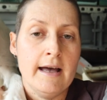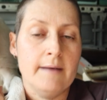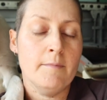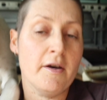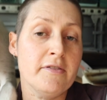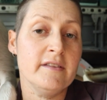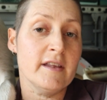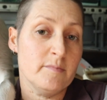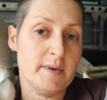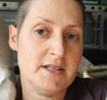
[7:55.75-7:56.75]
I think
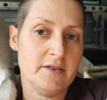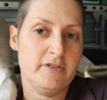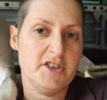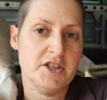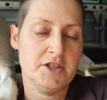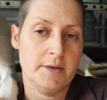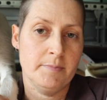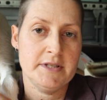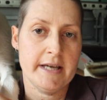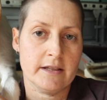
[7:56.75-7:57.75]
that'll be sufficient to
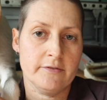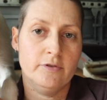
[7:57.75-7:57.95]
protect